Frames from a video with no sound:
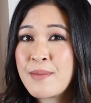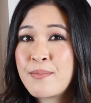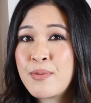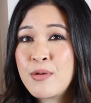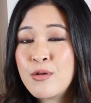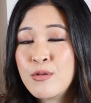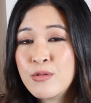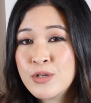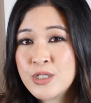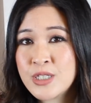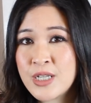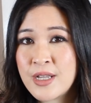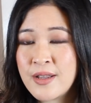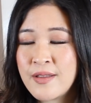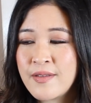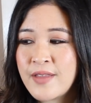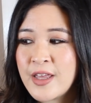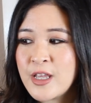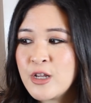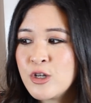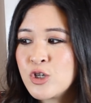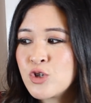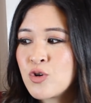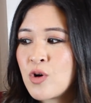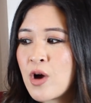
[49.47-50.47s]
important that
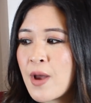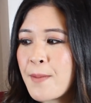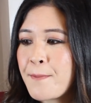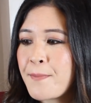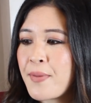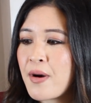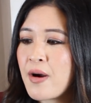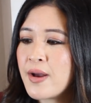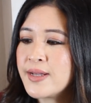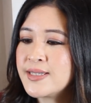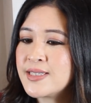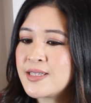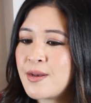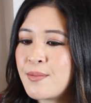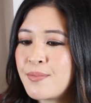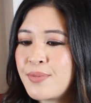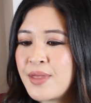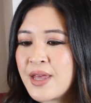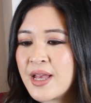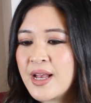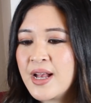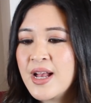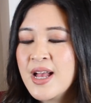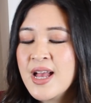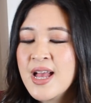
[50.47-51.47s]
you try and buy
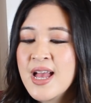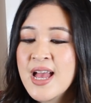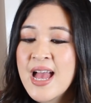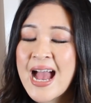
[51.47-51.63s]
something